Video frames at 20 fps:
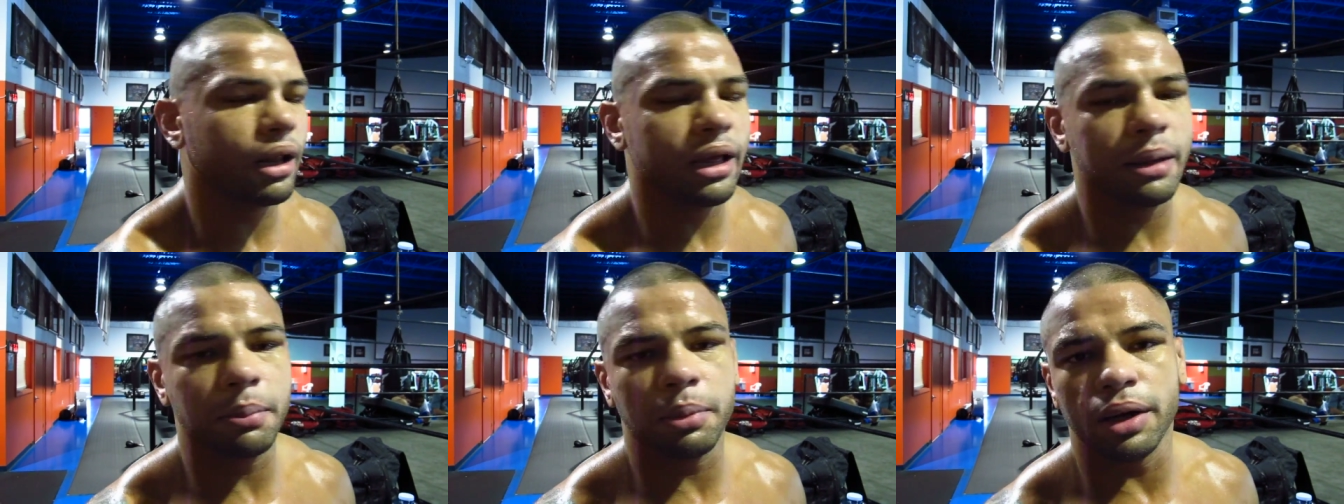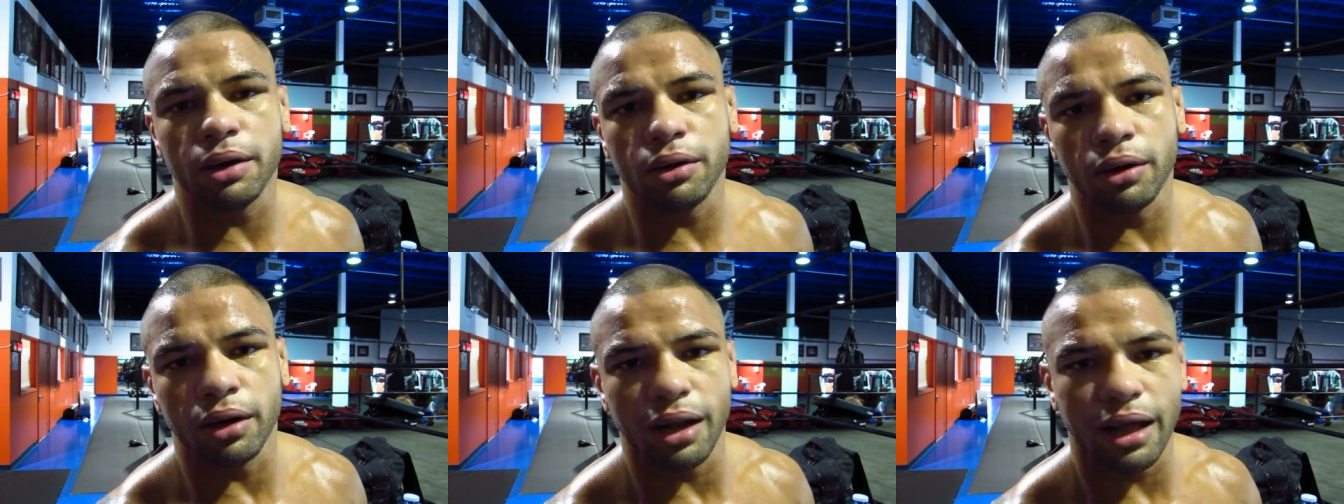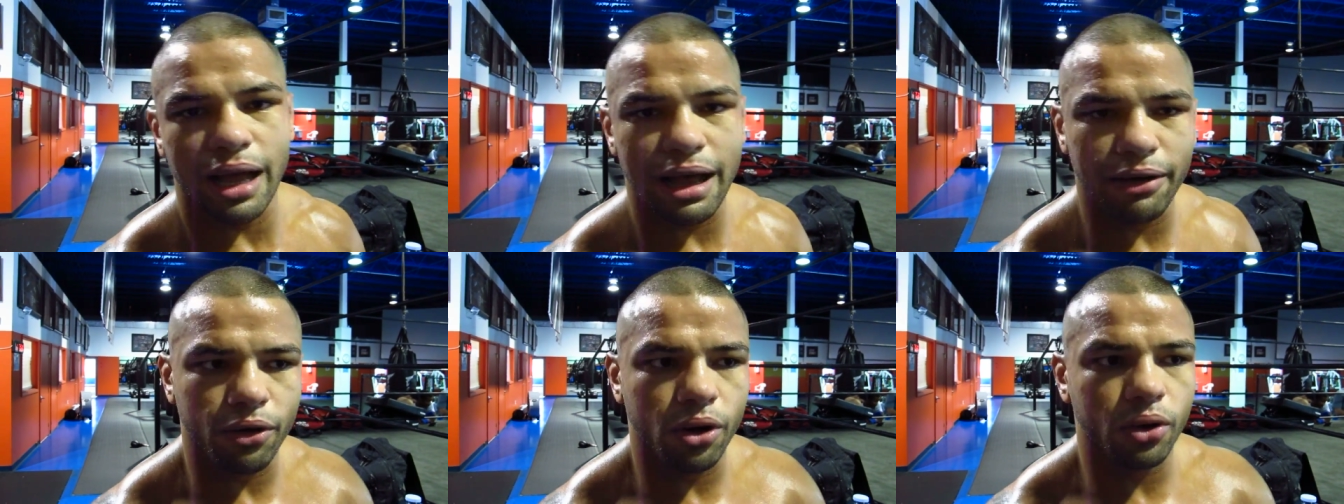Olympic
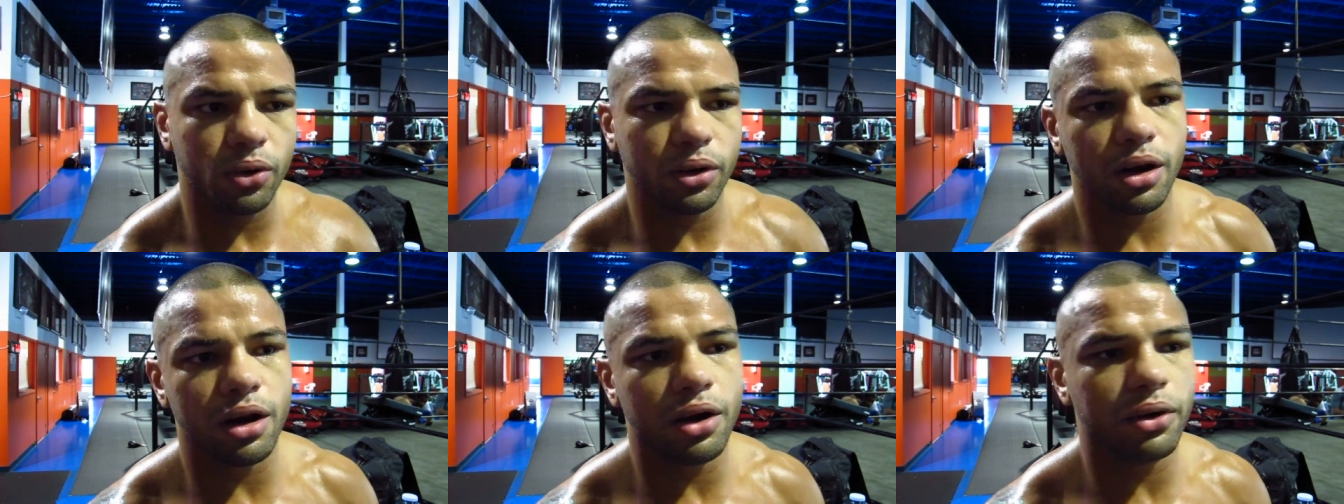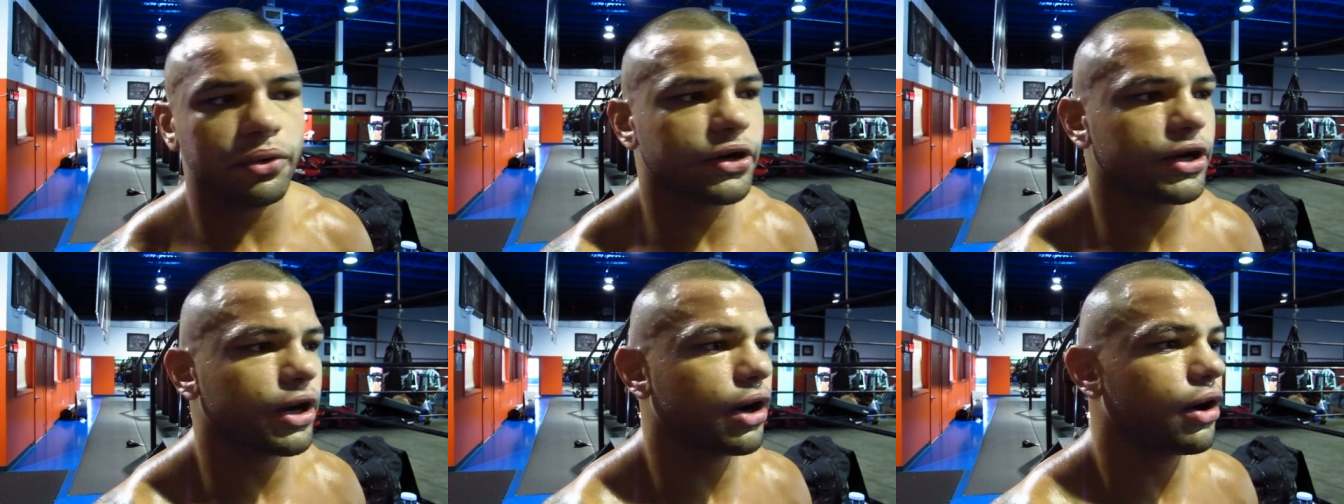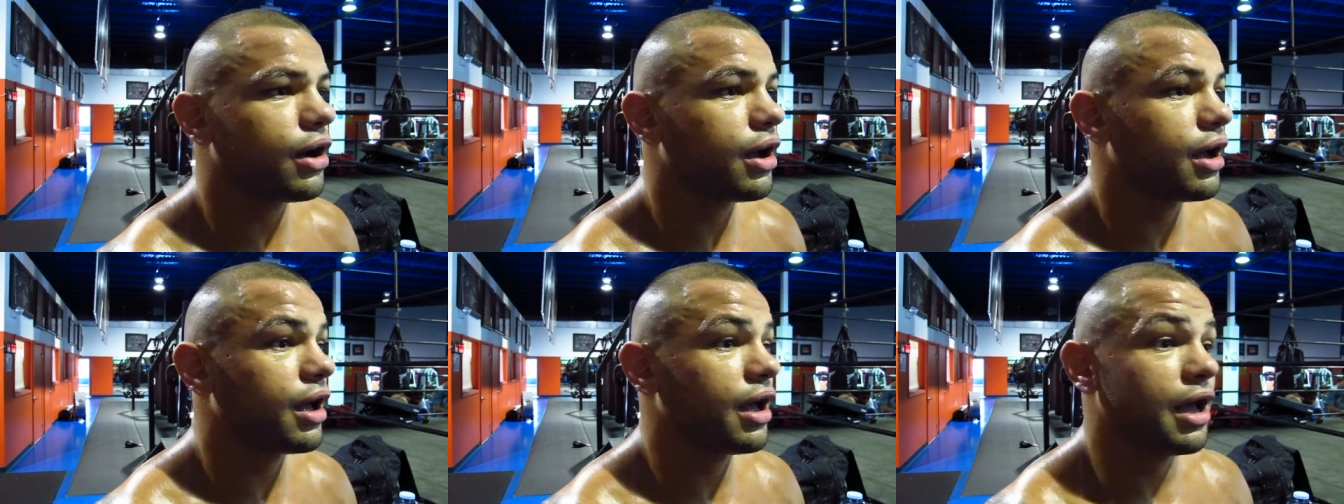level, you know, so
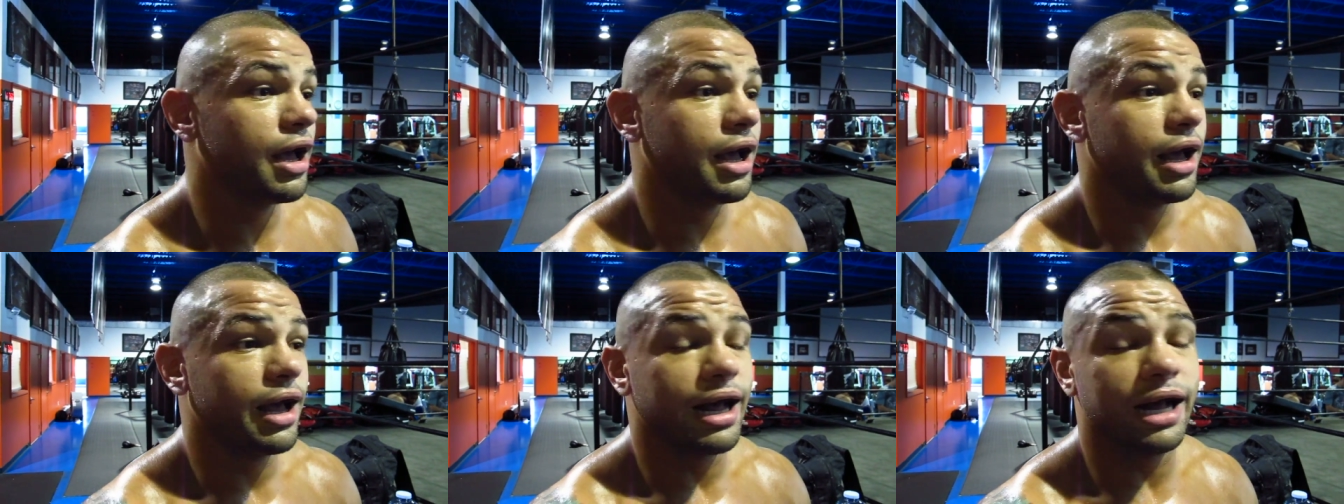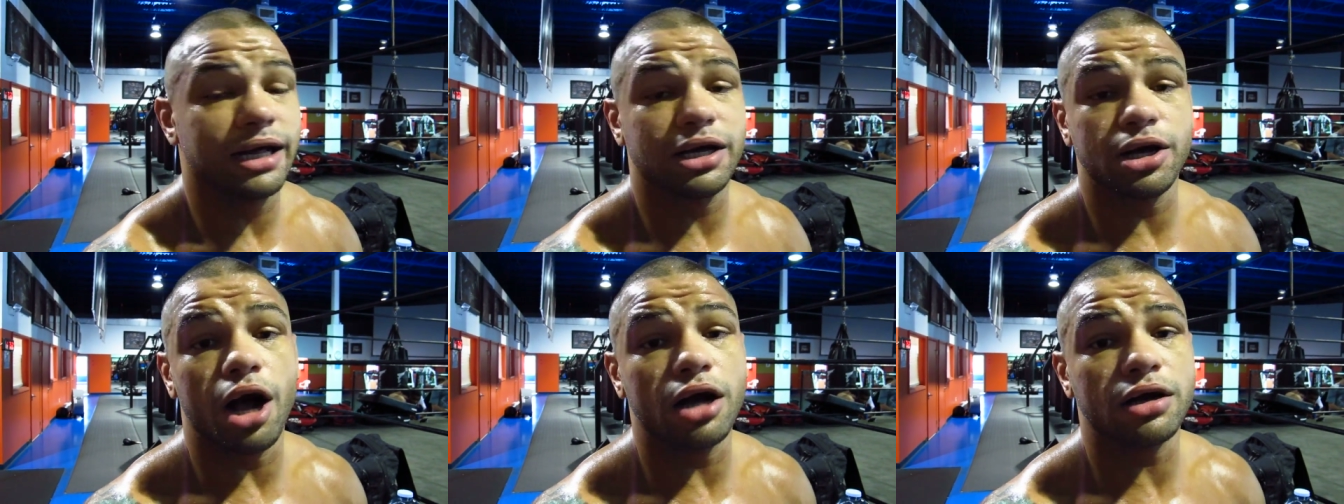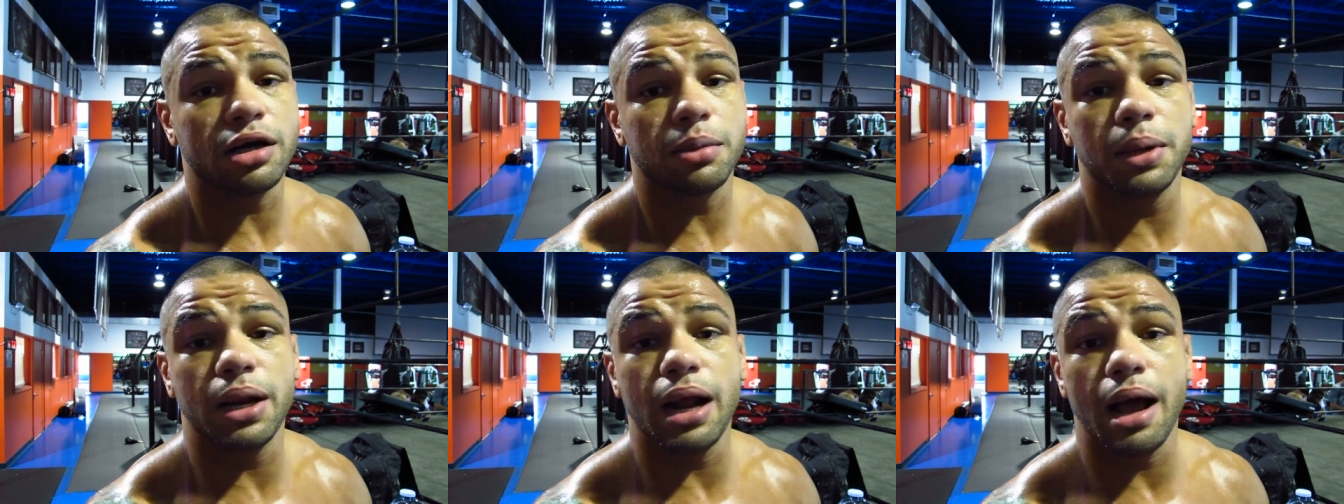it's
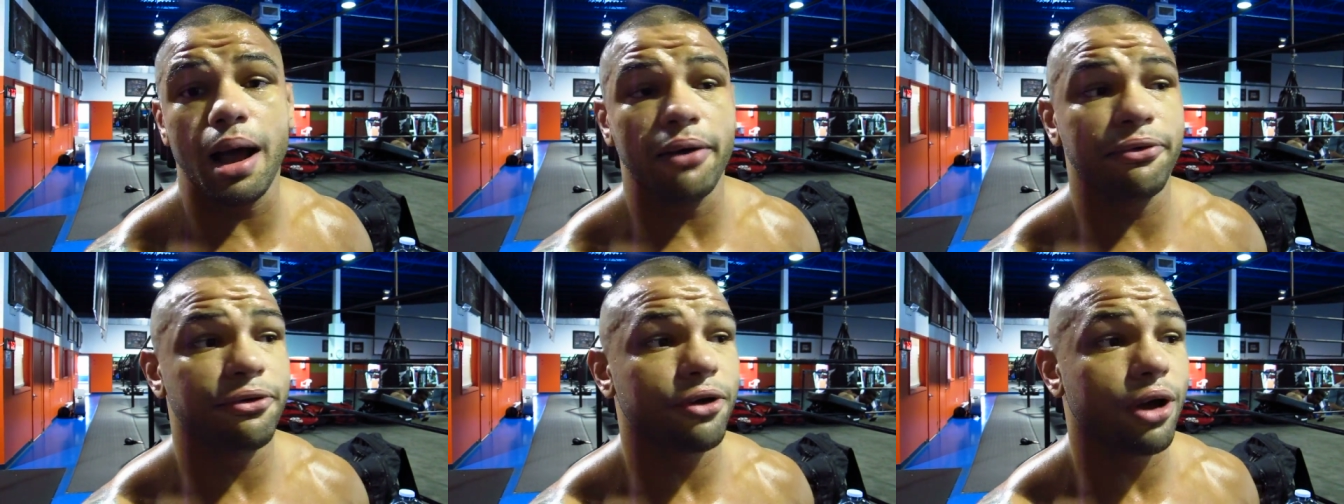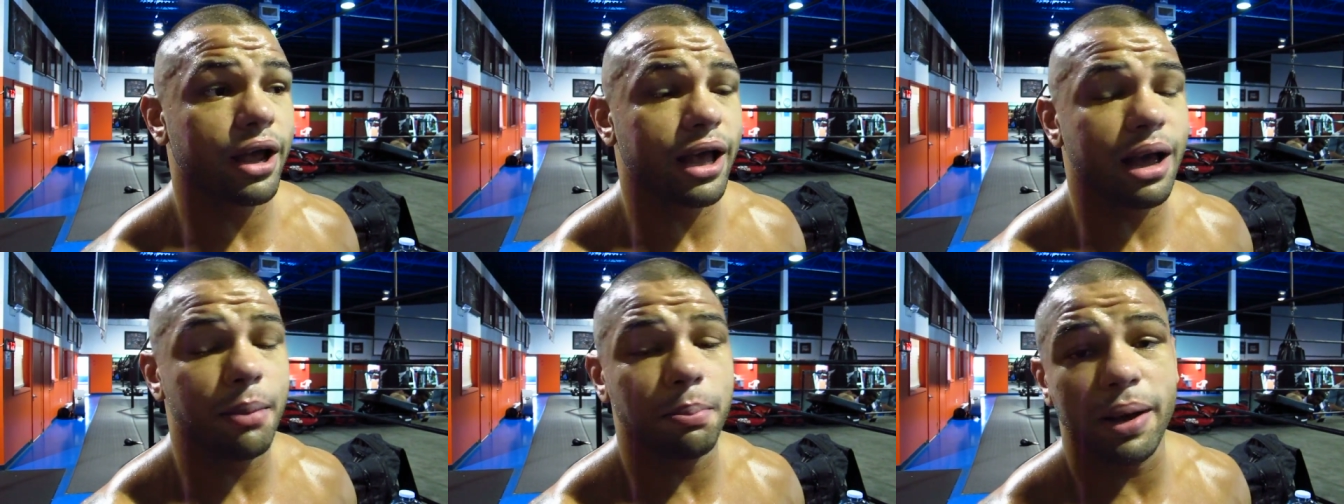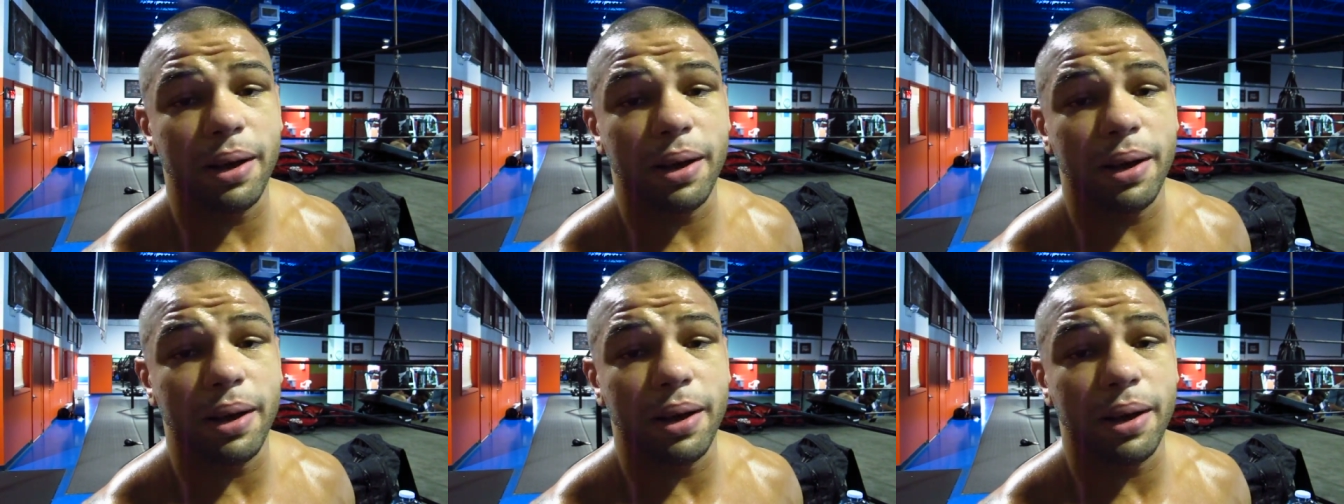awesome and I feel I get